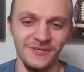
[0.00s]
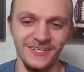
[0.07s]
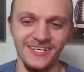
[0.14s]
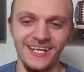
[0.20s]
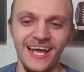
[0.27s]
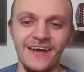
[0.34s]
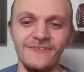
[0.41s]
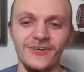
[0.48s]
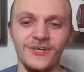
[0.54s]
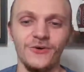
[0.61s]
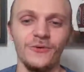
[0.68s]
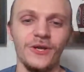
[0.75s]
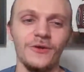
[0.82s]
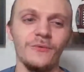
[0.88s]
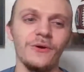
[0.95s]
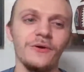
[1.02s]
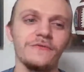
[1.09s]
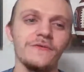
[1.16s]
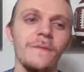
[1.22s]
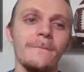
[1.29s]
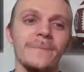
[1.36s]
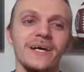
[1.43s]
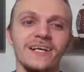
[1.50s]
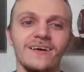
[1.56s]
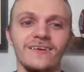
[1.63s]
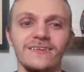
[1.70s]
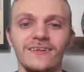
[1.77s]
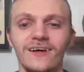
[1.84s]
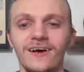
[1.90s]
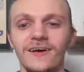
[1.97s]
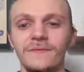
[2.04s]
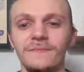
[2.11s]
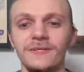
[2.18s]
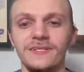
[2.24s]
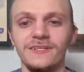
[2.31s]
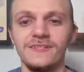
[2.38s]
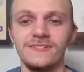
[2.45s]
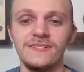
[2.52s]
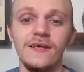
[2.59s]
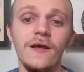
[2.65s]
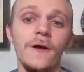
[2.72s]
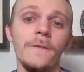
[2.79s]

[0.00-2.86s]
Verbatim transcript: we're going to have a quick word from BetOnline because